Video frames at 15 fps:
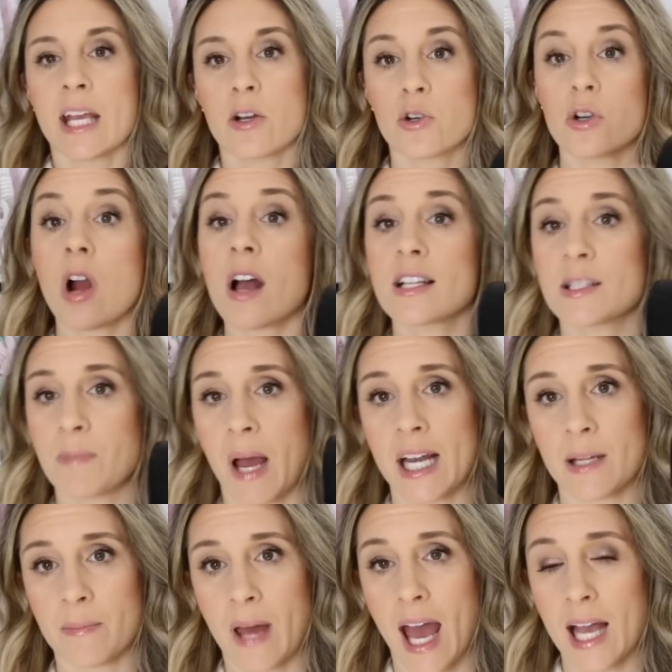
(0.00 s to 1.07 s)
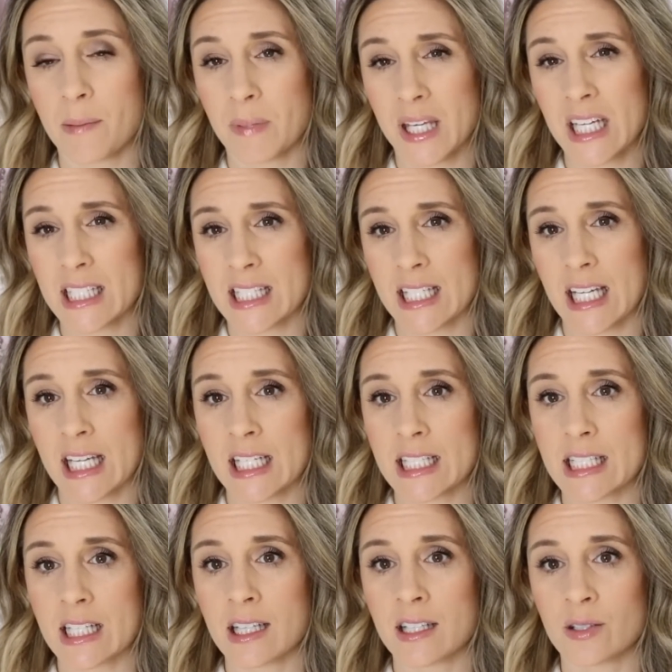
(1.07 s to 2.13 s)
crossbody bag because it
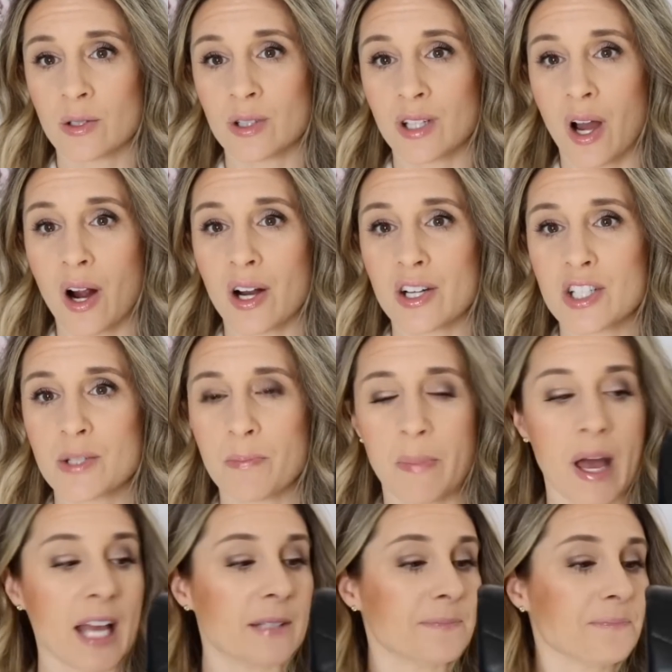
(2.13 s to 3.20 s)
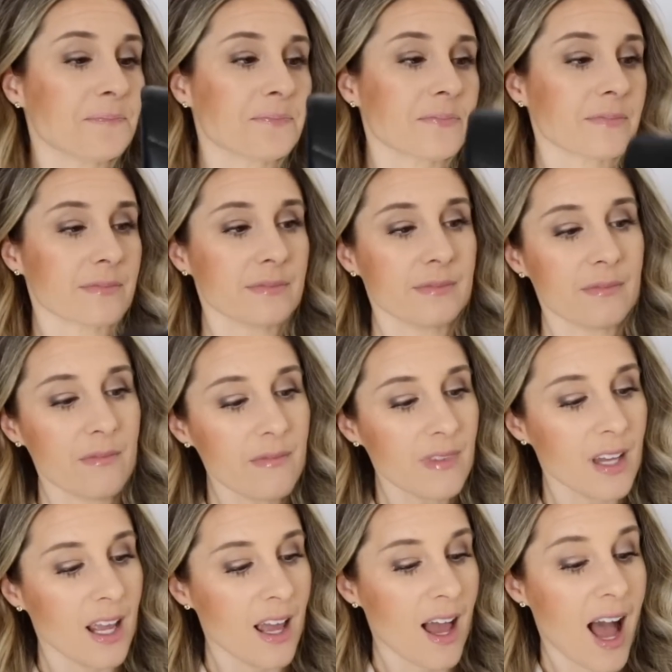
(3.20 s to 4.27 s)
is a little large, but
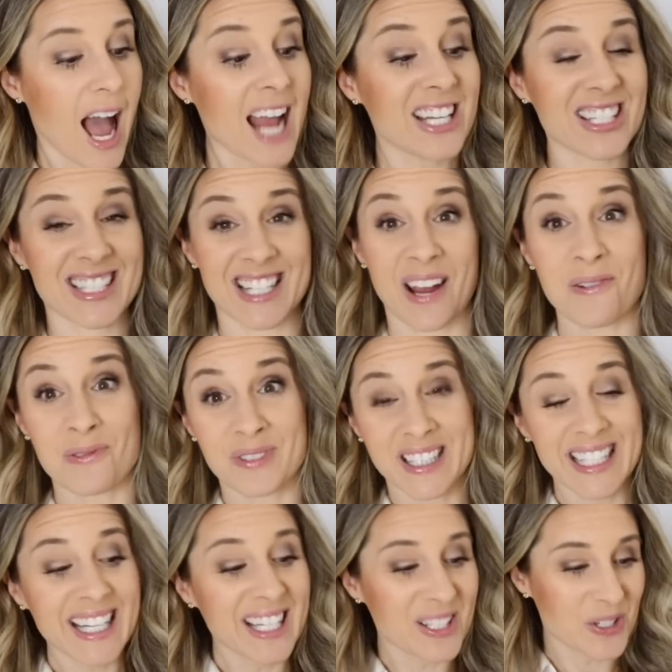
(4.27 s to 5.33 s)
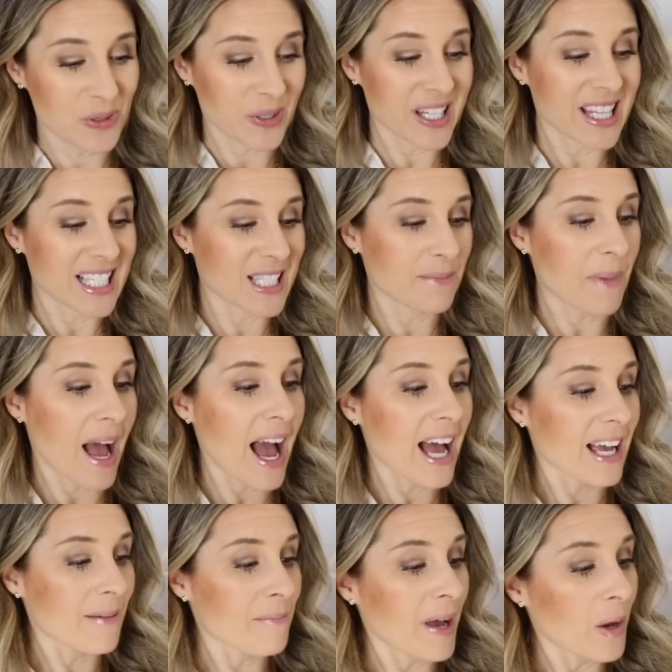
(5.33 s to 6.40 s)
I just, I really enjoy this
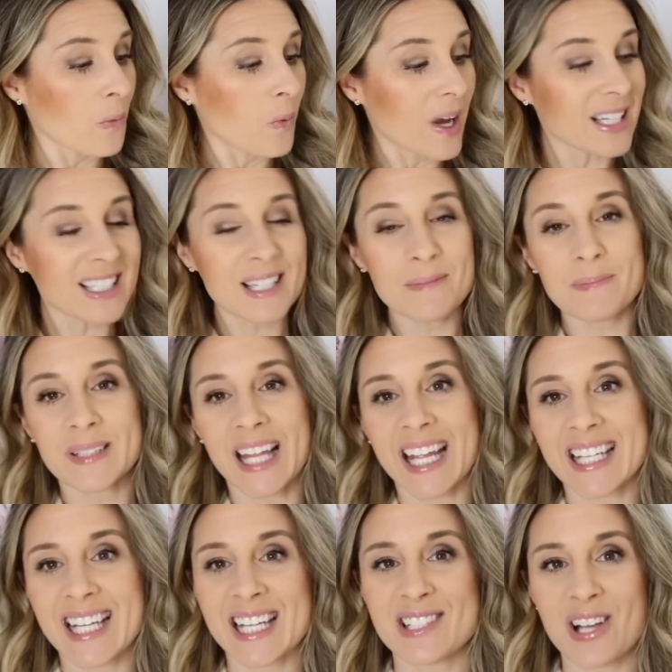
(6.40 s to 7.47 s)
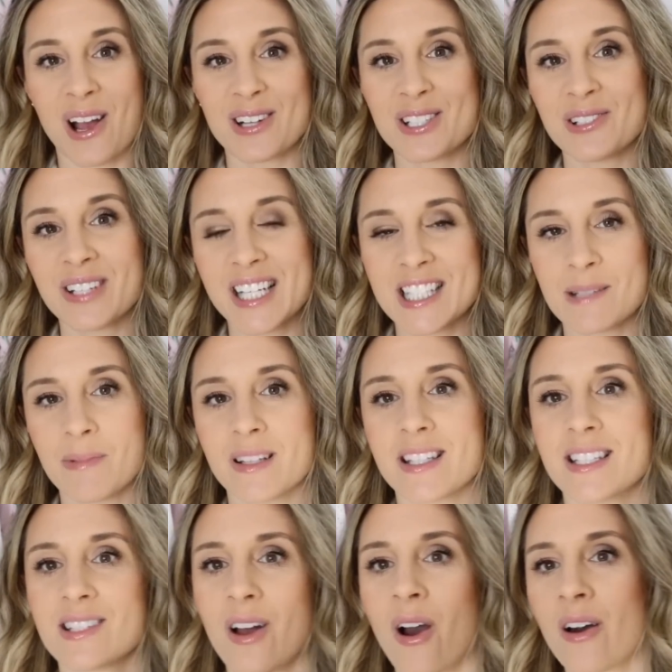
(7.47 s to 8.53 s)
bag. My one complaint, and I talk to you guys about
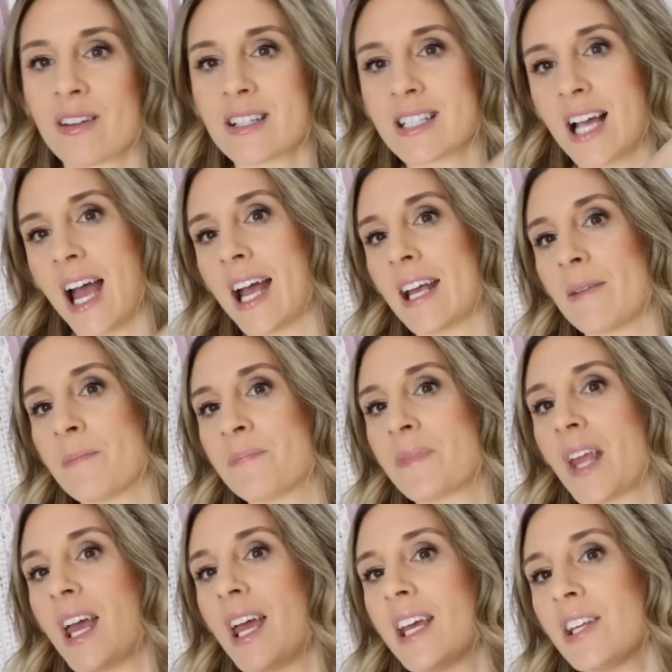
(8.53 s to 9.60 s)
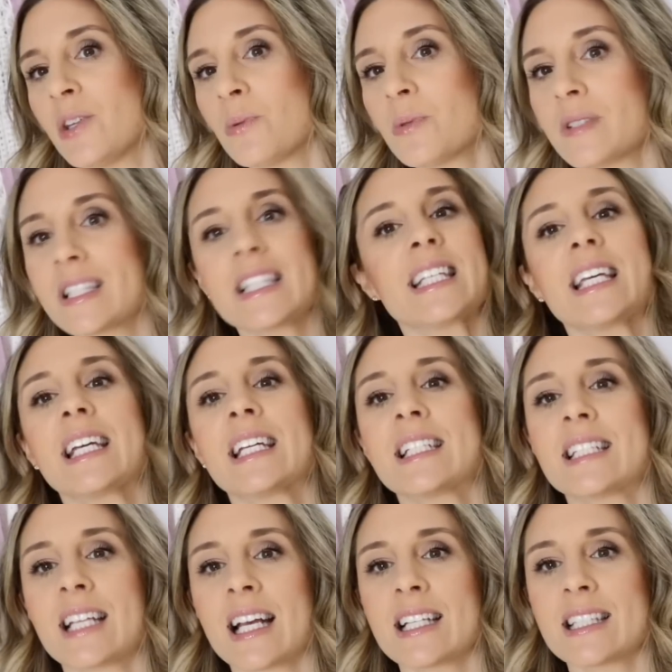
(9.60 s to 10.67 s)
this all the time, you will see
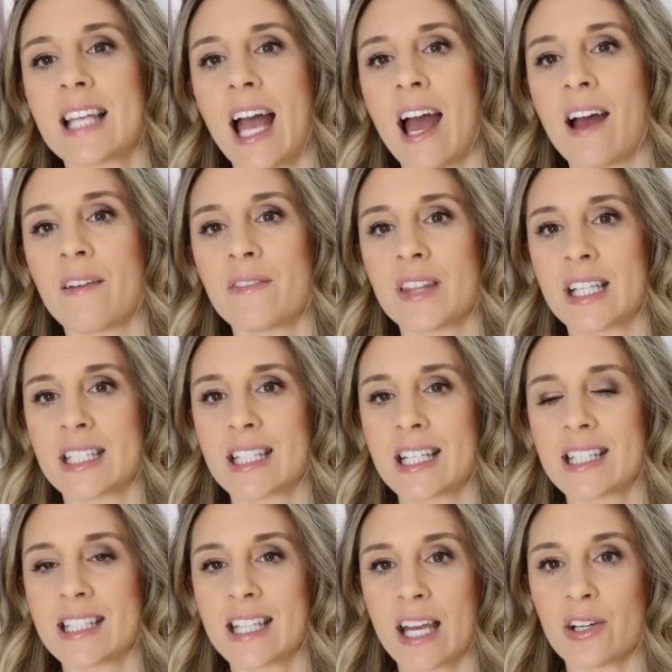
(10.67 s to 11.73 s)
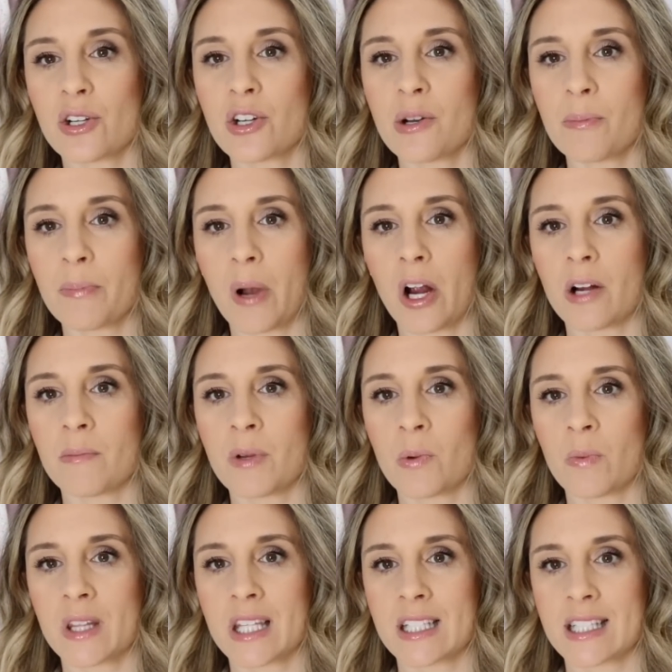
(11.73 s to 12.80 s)
it does have this center
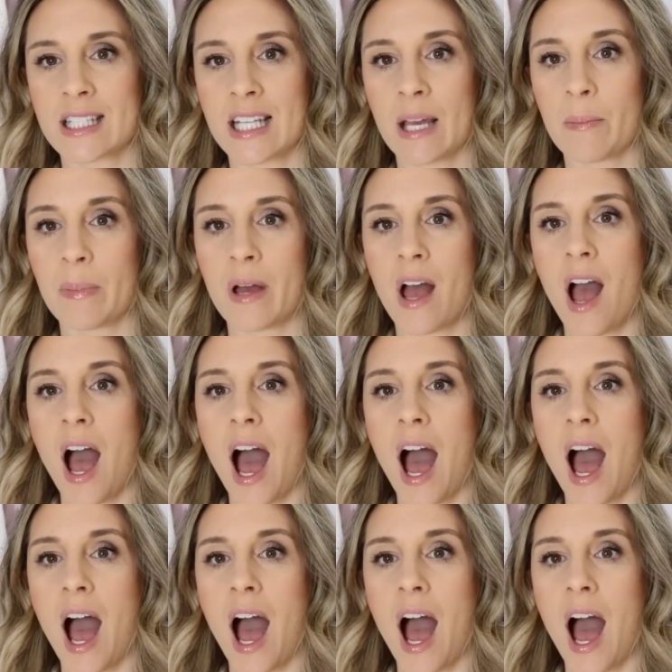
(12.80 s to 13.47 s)
compartment with a zip.